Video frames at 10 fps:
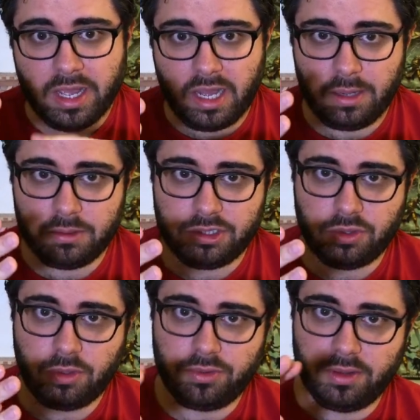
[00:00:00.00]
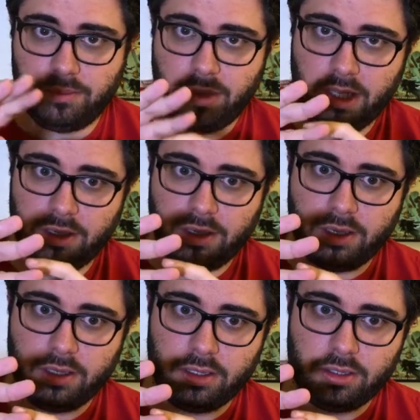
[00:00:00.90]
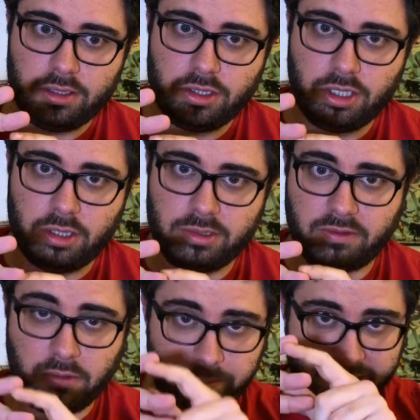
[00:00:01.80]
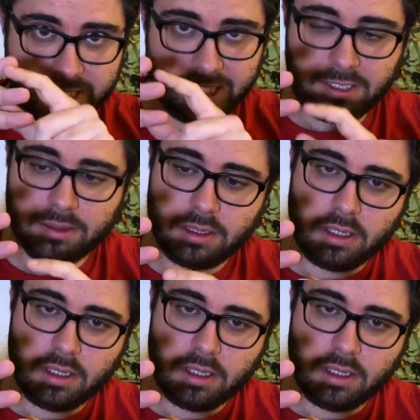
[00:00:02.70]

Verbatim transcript: I would sort them in terms of complexity,